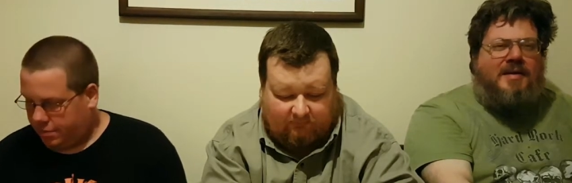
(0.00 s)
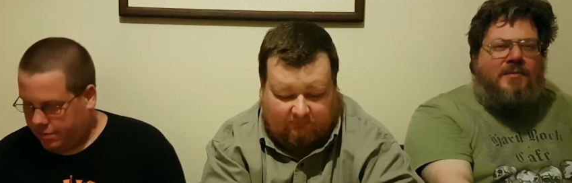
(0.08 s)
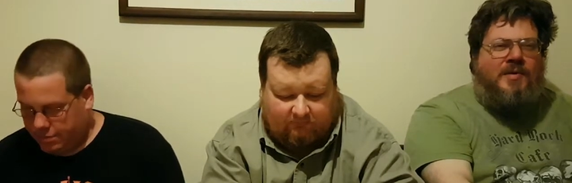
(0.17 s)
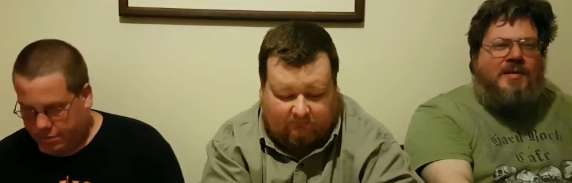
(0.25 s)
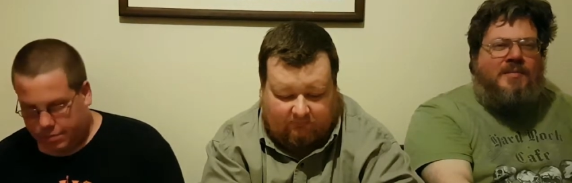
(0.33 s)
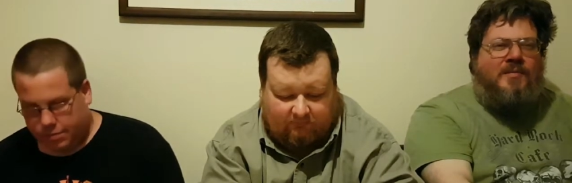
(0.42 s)

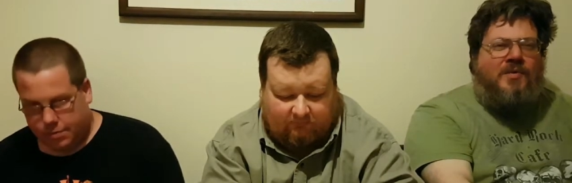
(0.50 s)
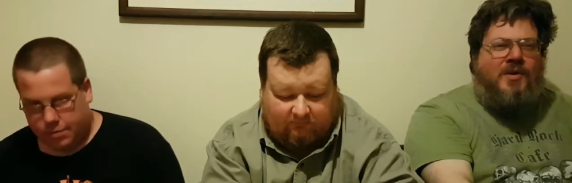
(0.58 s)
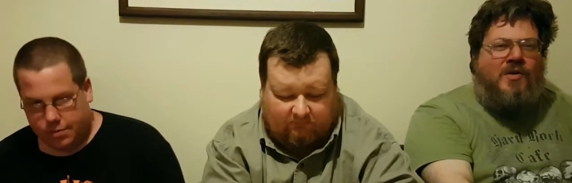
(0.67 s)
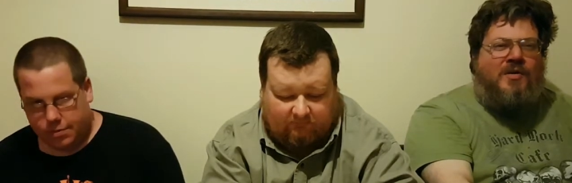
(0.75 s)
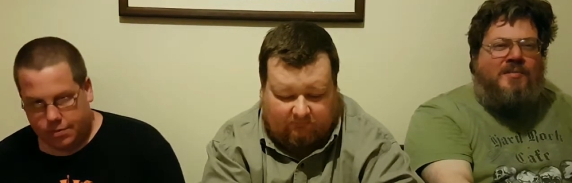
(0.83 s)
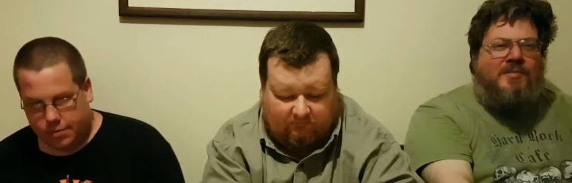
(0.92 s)
Speaker 1: we, we
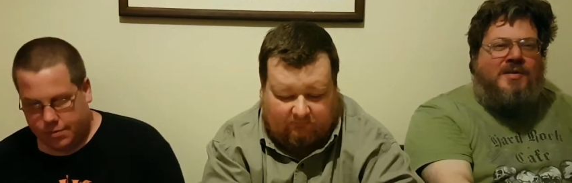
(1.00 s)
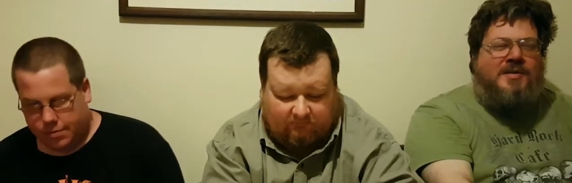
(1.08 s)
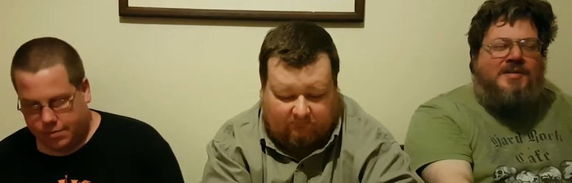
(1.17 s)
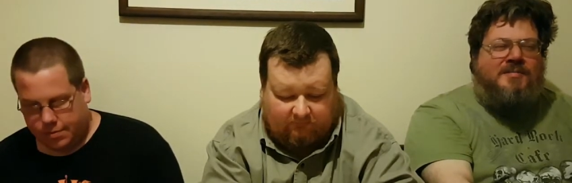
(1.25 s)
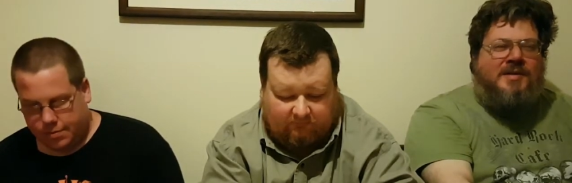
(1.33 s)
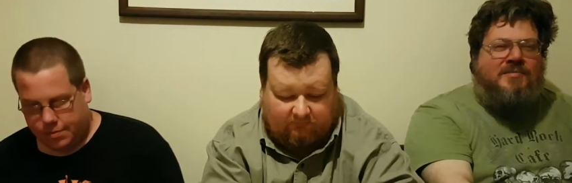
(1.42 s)
all have
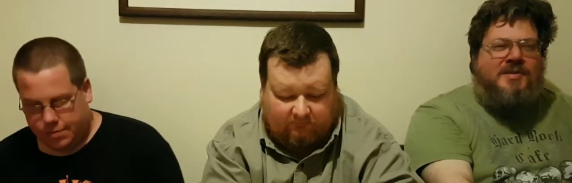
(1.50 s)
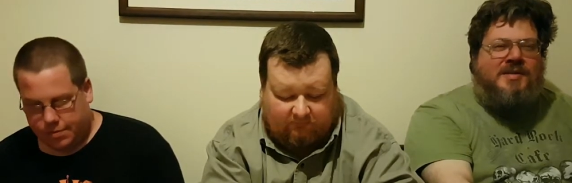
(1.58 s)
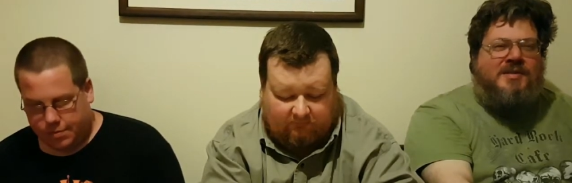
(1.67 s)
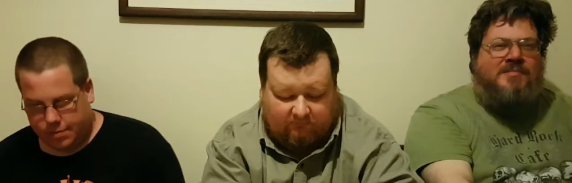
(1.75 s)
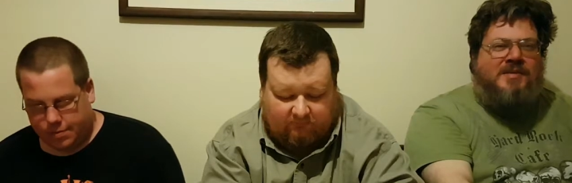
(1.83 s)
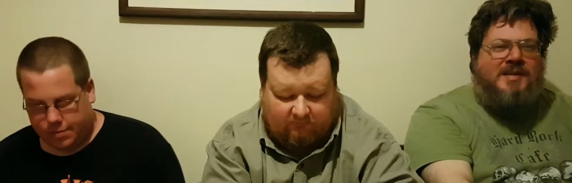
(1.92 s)
pleasant memories
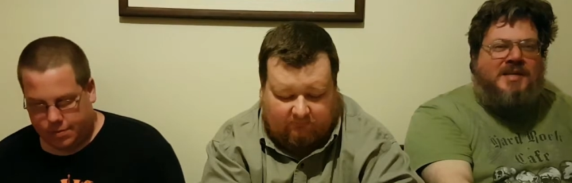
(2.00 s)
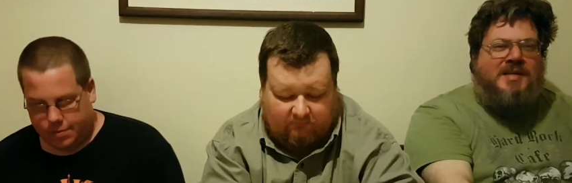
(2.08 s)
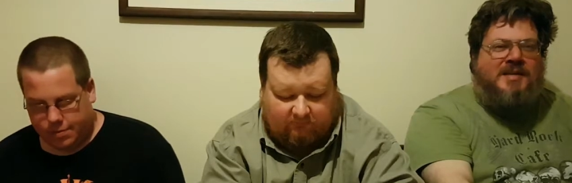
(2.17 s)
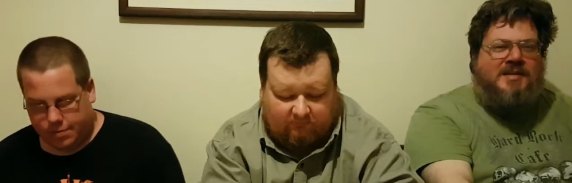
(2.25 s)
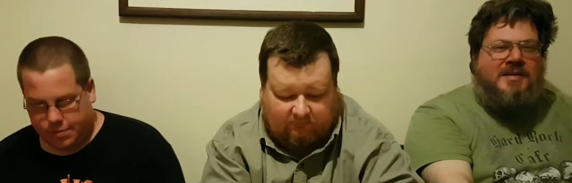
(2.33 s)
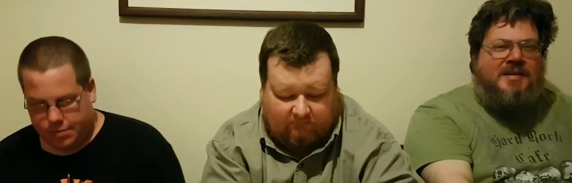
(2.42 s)
of
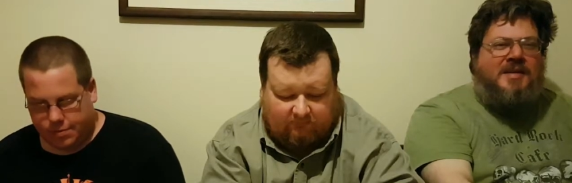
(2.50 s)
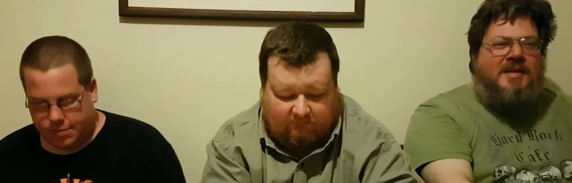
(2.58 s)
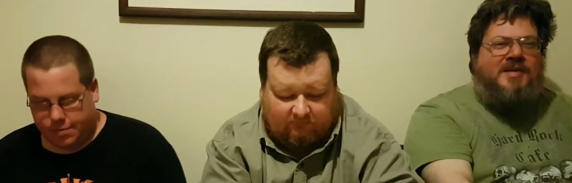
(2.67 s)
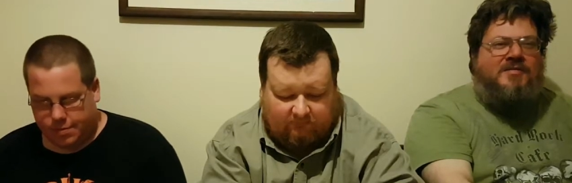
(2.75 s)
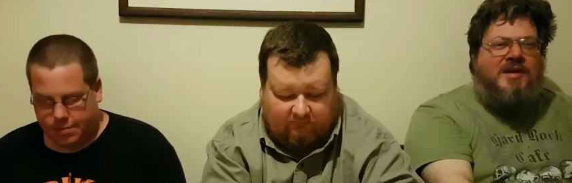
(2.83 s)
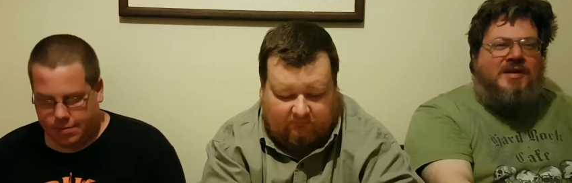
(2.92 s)
playing in
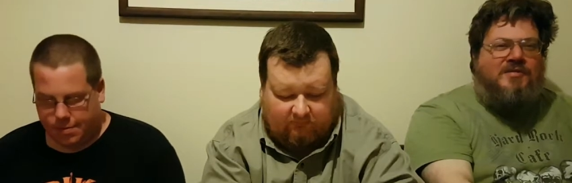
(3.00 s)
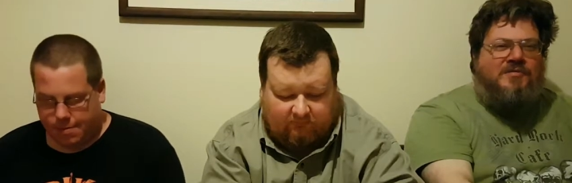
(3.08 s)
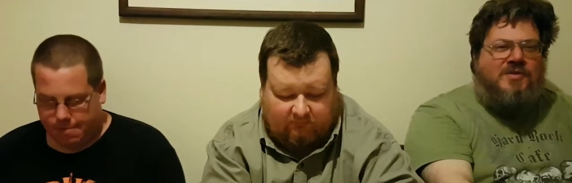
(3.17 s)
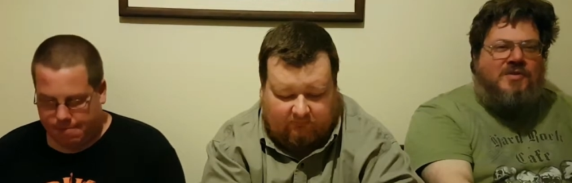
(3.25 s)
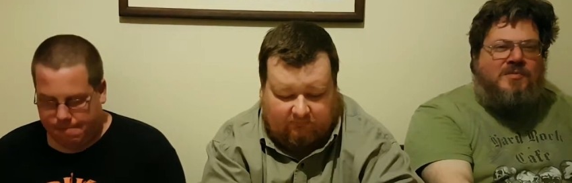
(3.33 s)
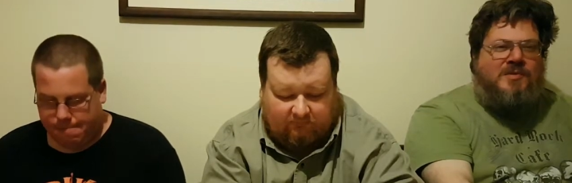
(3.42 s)
a crowded
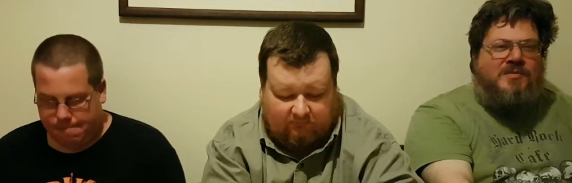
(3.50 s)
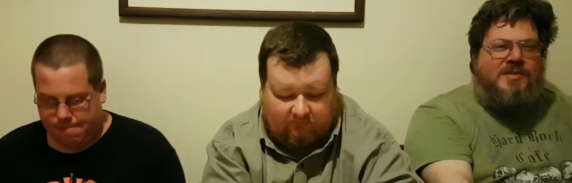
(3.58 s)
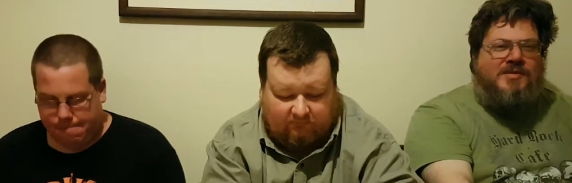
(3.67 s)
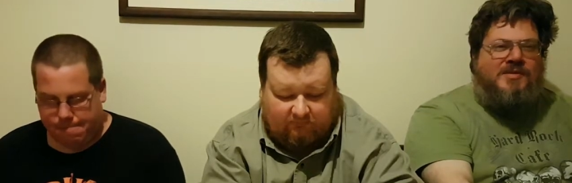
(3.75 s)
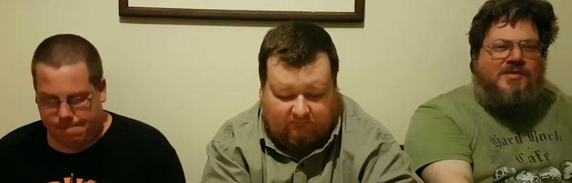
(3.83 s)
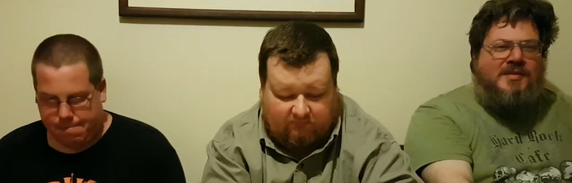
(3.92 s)
room where everyone else
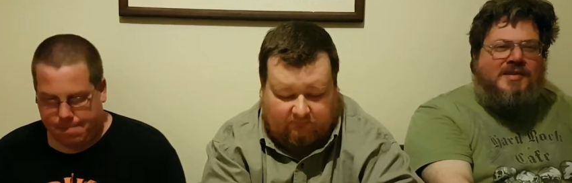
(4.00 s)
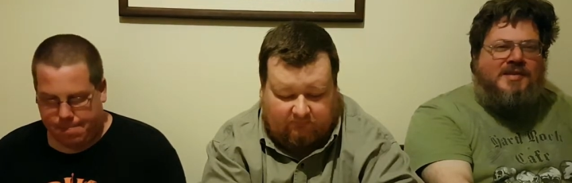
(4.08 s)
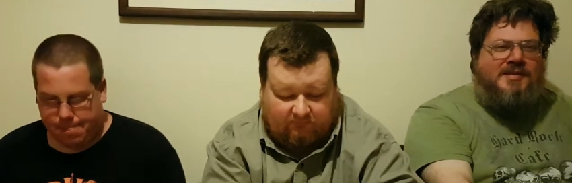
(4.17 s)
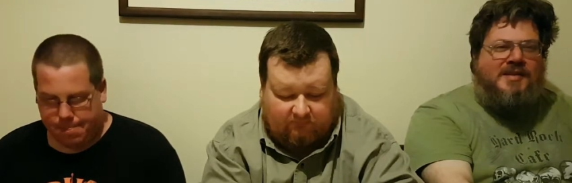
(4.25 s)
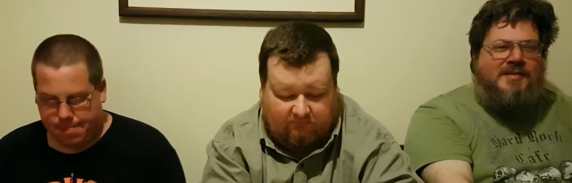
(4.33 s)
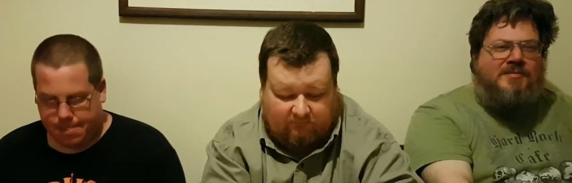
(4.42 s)
is looking at us
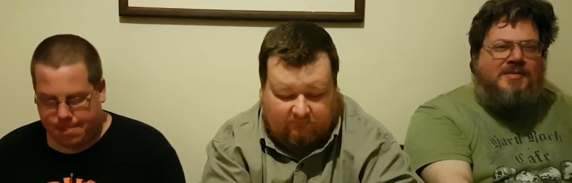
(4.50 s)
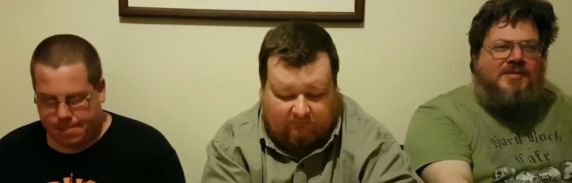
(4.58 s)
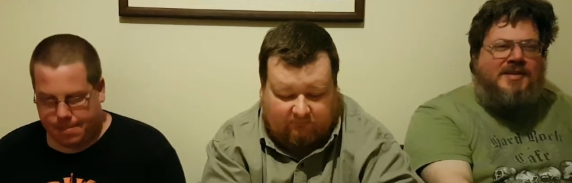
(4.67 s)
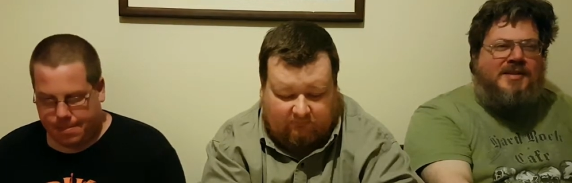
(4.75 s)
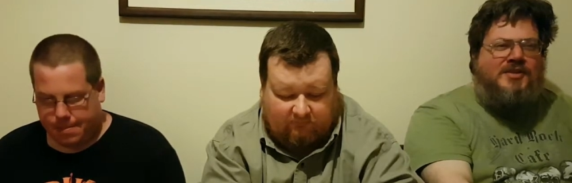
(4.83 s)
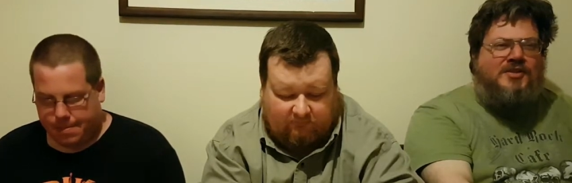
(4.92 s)
saying, Will you
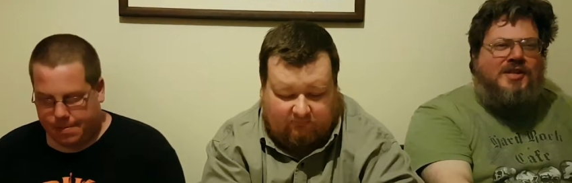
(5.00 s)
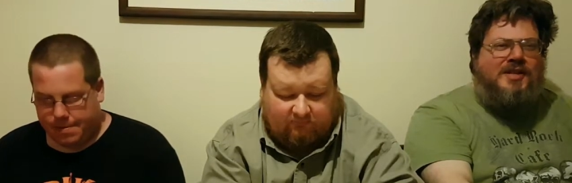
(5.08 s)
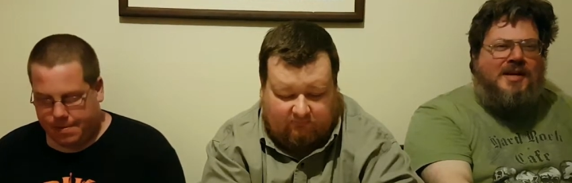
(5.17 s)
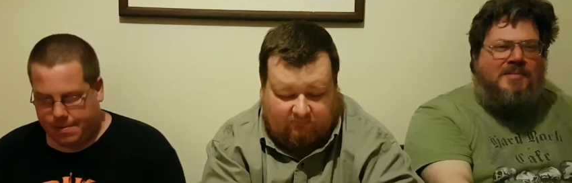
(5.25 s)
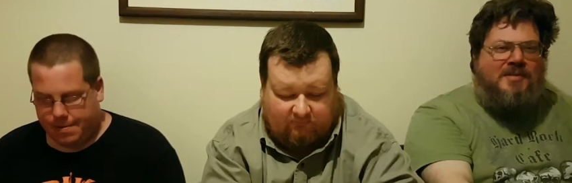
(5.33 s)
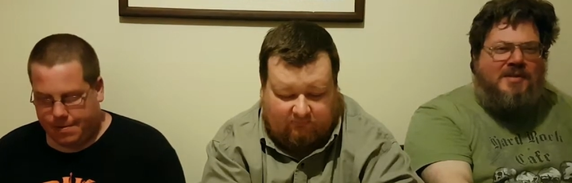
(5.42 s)
guys shut up?